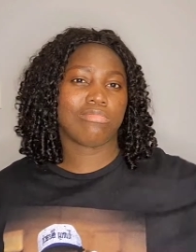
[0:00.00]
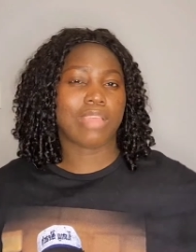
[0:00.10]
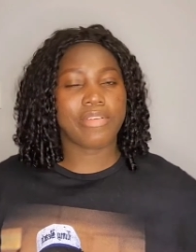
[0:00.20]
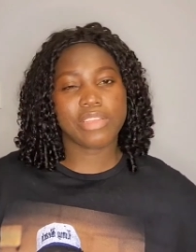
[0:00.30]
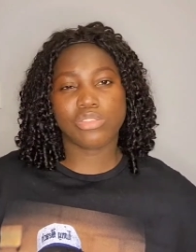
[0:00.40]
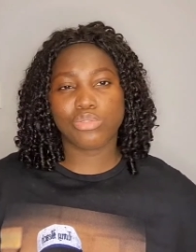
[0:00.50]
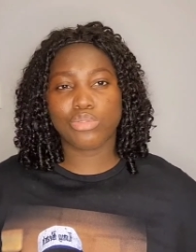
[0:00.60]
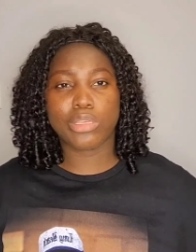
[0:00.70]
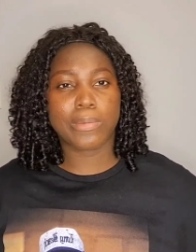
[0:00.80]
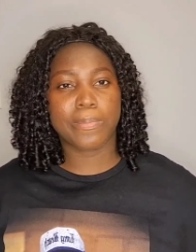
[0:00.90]
direct you
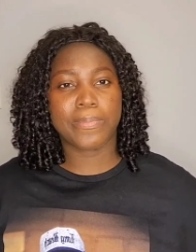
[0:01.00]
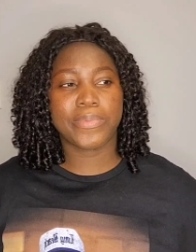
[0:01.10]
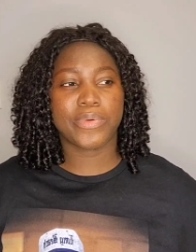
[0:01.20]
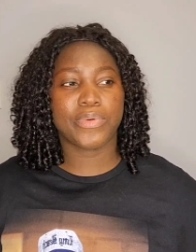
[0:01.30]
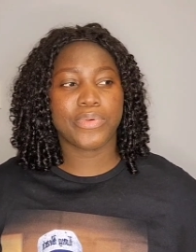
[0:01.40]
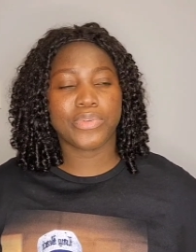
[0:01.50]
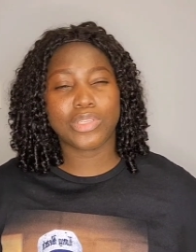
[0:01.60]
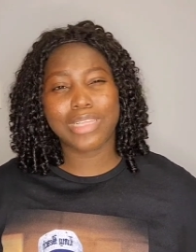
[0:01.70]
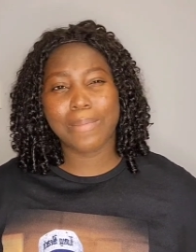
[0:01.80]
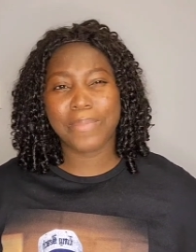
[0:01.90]
to another